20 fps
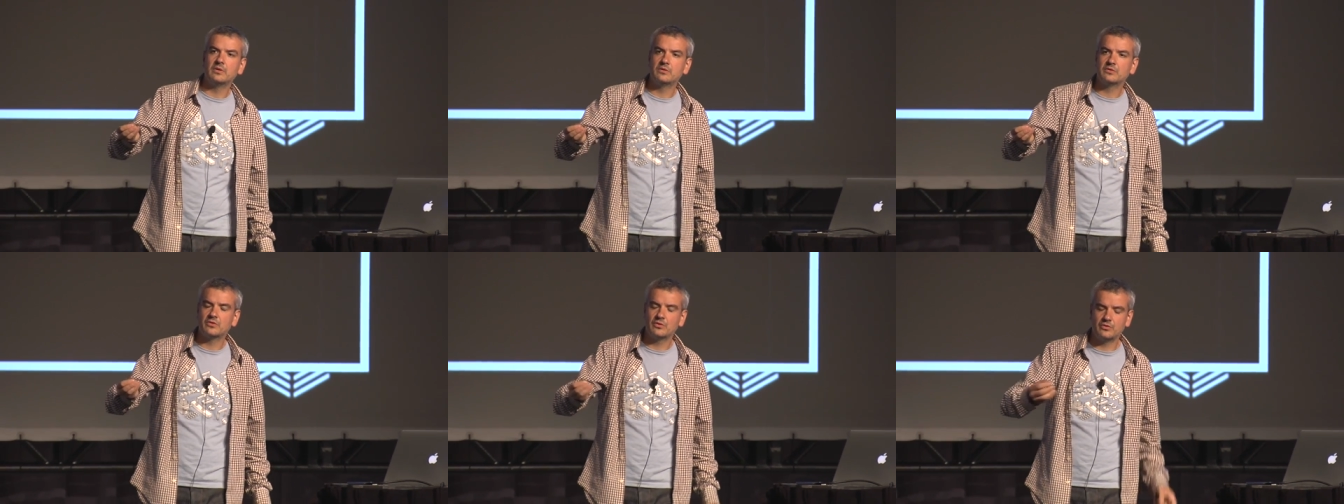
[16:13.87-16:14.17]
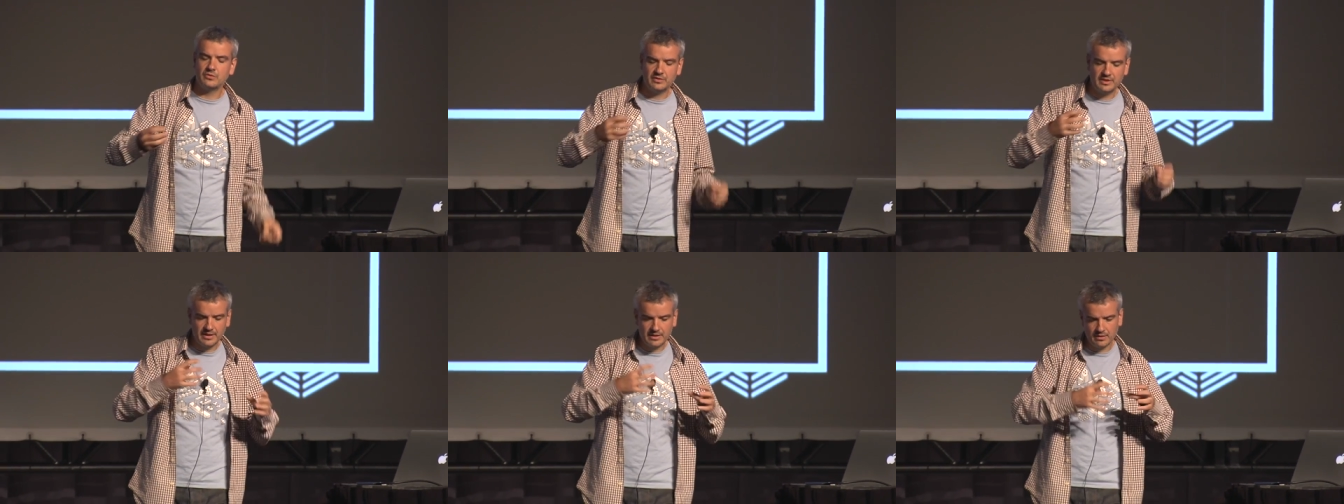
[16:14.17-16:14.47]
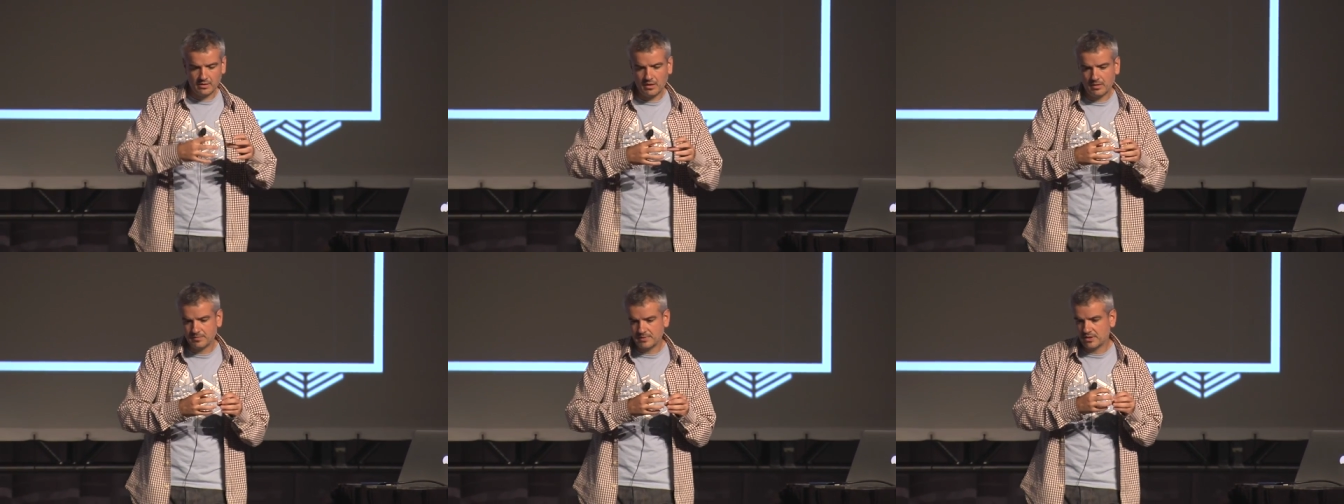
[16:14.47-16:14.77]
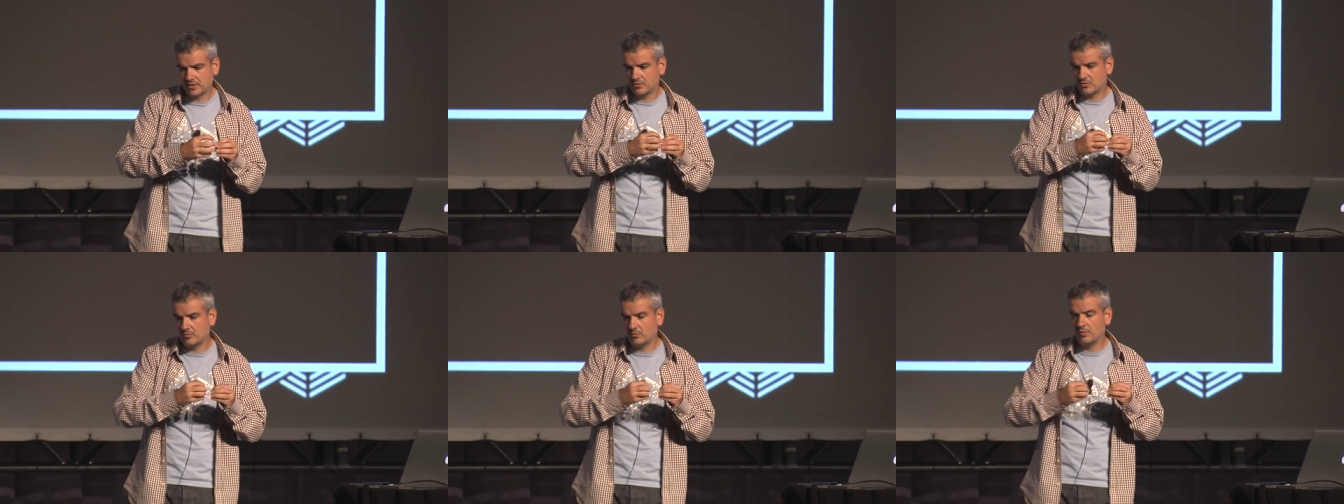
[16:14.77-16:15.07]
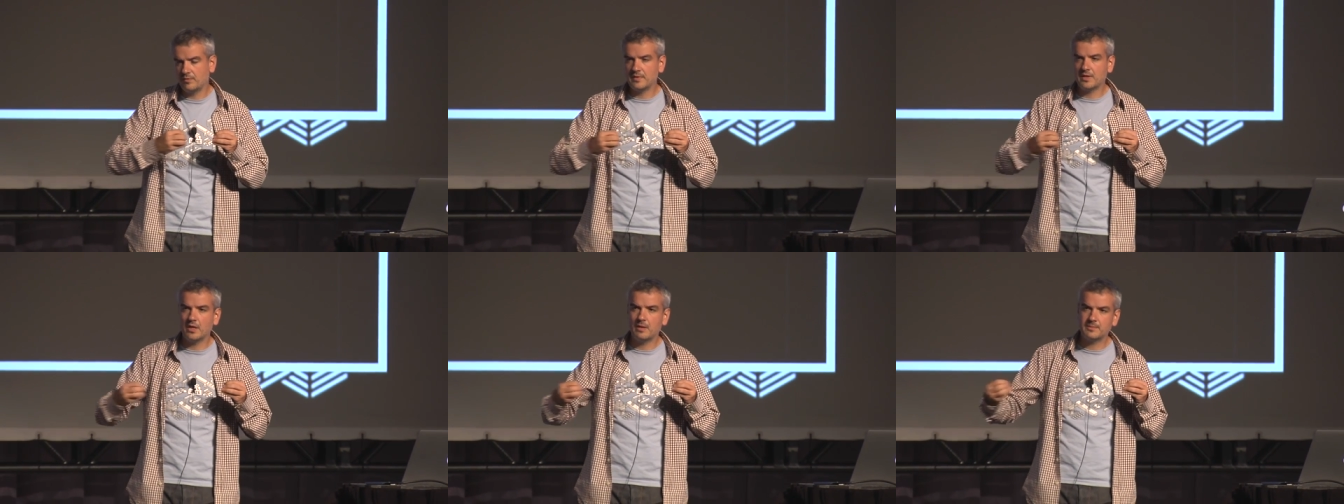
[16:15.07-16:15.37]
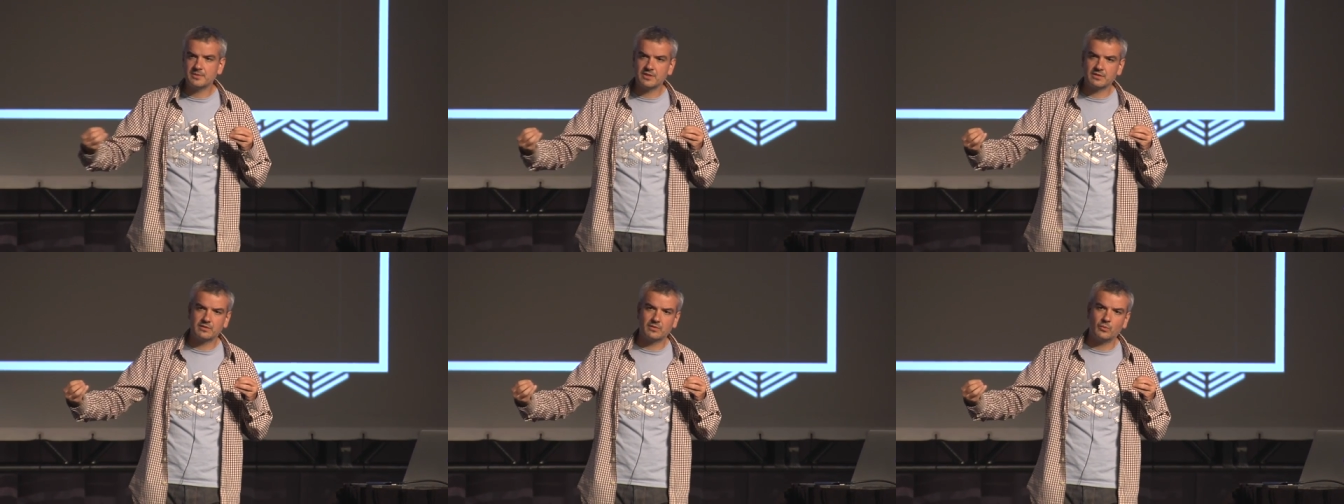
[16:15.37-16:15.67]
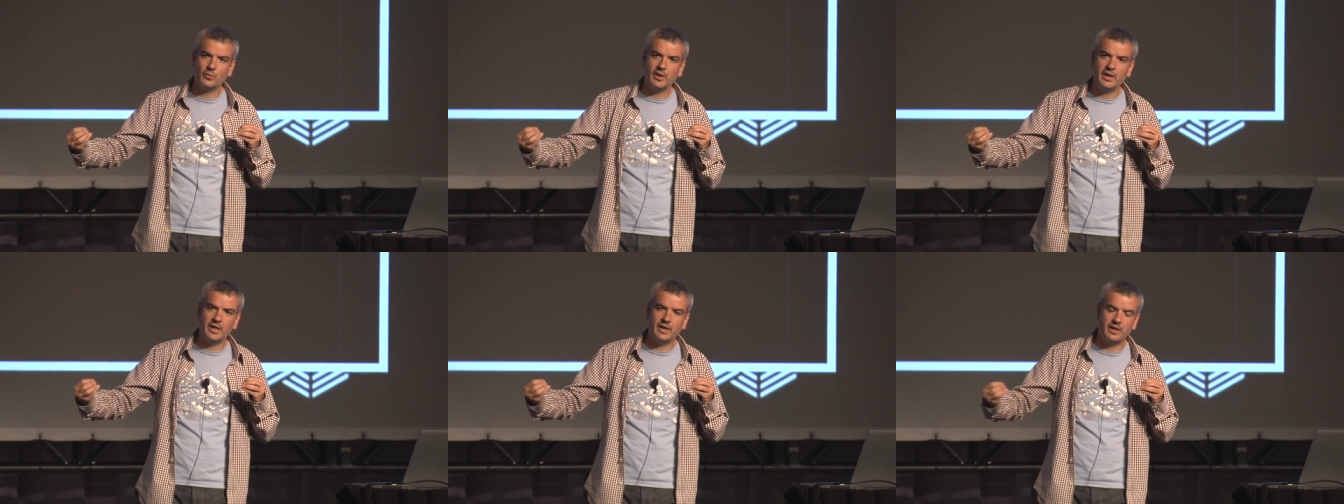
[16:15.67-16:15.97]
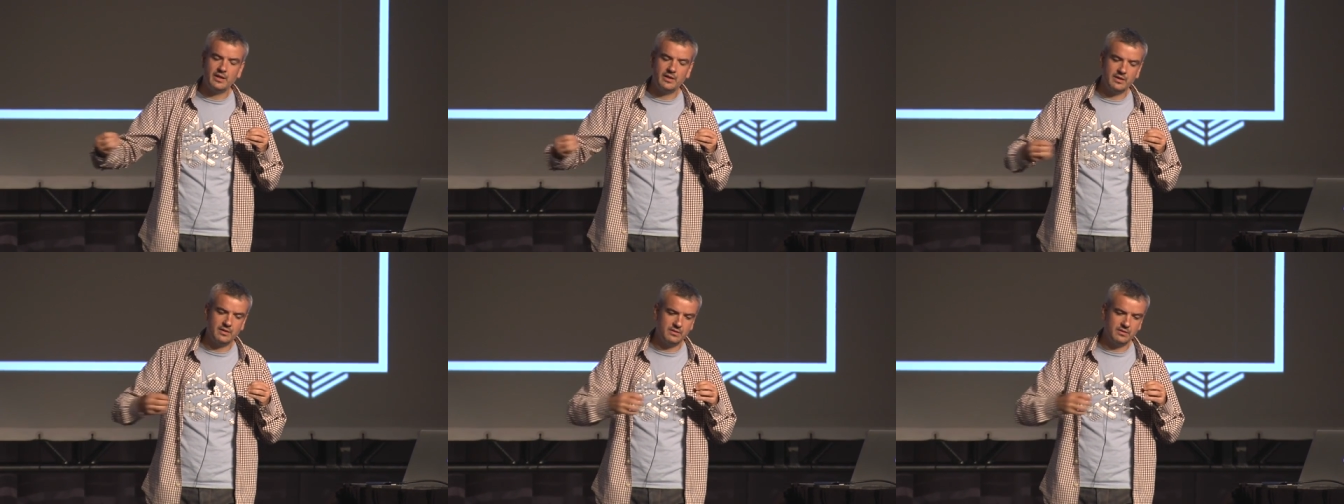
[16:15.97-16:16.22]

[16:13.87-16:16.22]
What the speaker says: So you take an object, you move the object away,